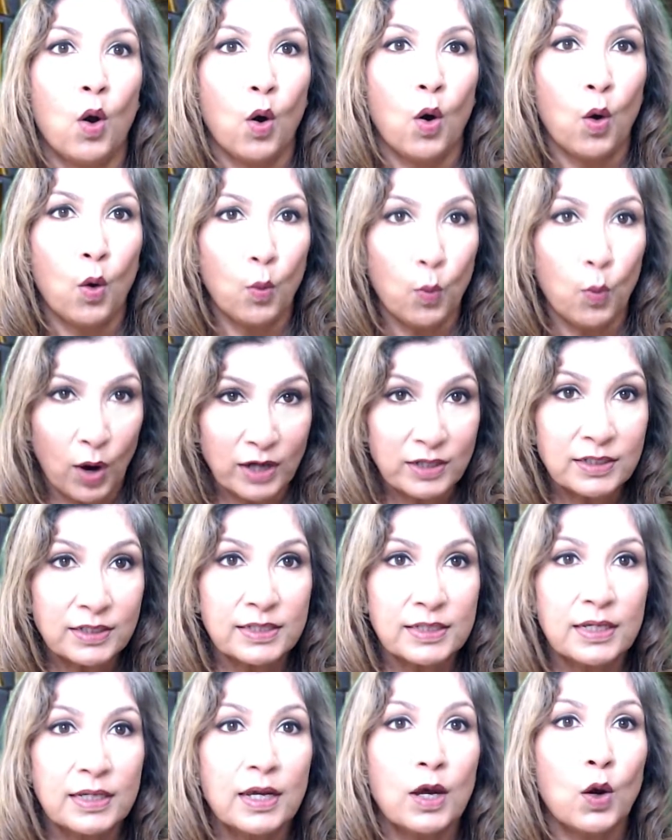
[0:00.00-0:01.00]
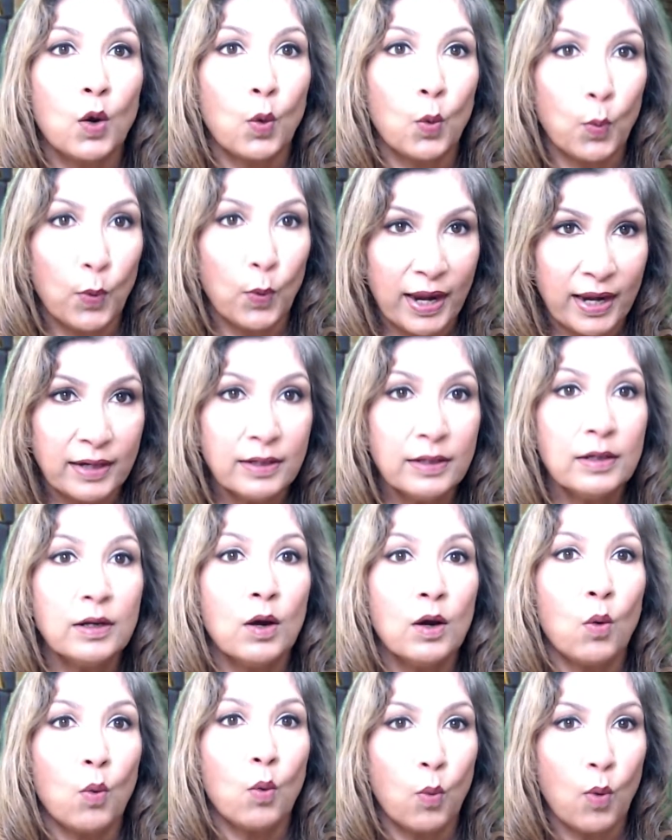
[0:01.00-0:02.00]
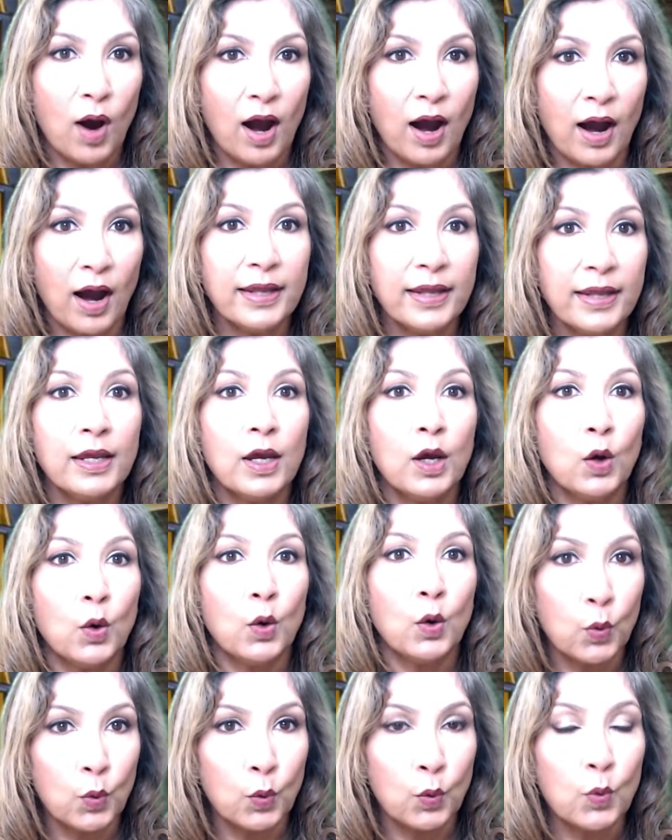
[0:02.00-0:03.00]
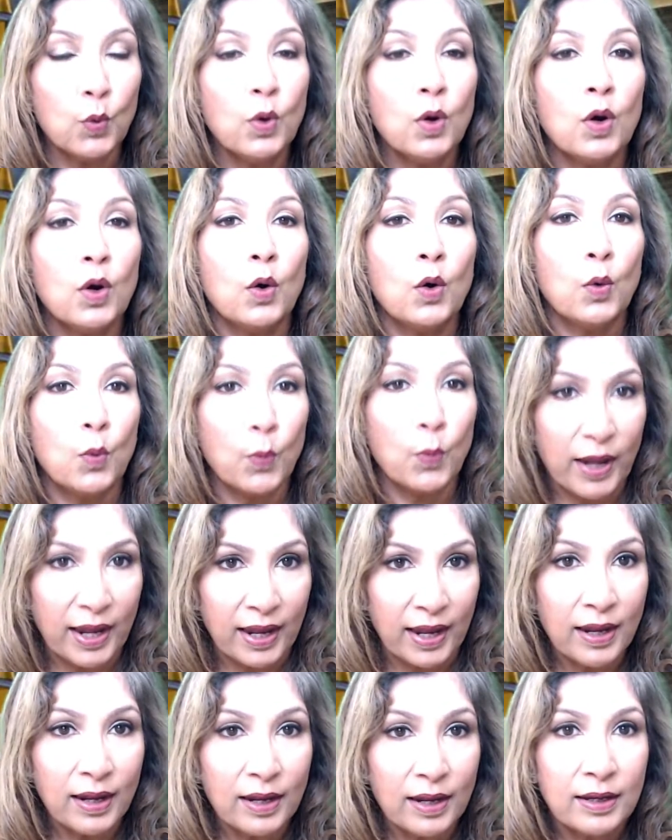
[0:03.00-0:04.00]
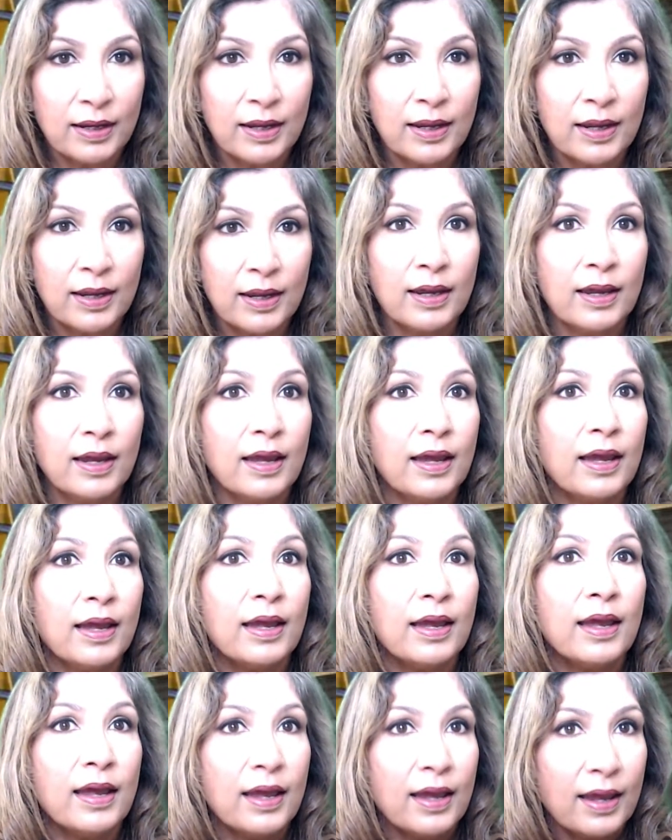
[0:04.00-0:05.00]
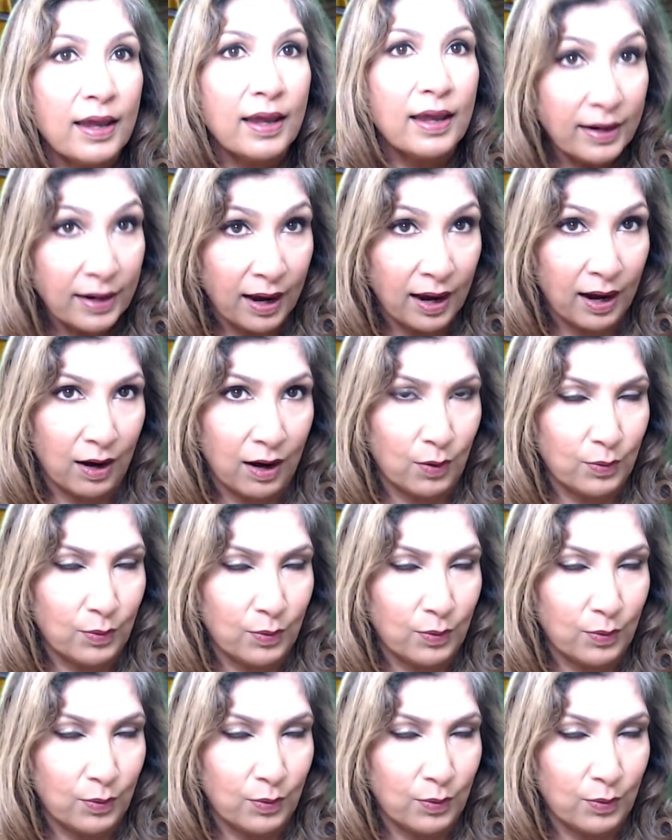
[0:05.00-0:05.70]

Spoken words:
What, when, why, who, where, and how.